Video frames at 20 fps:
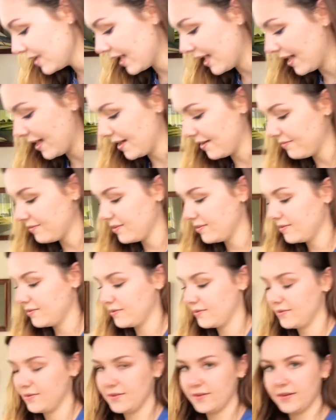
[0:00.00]
we have
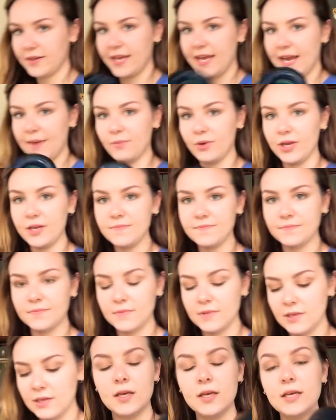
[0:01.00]
camera,
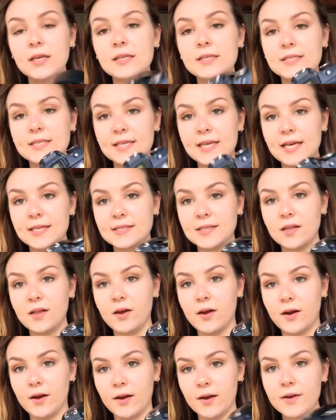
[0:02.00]

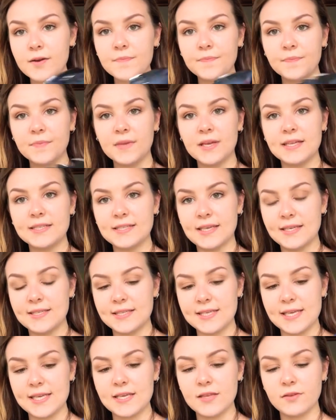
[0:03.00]
DSLR. It's a
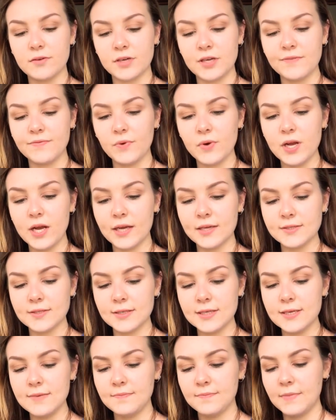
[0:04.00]

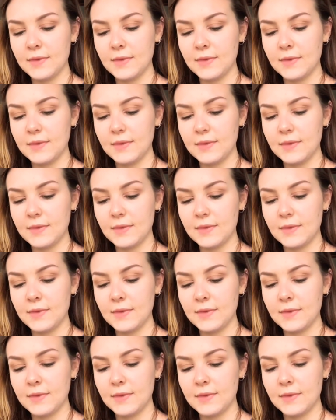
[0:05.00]
D3400.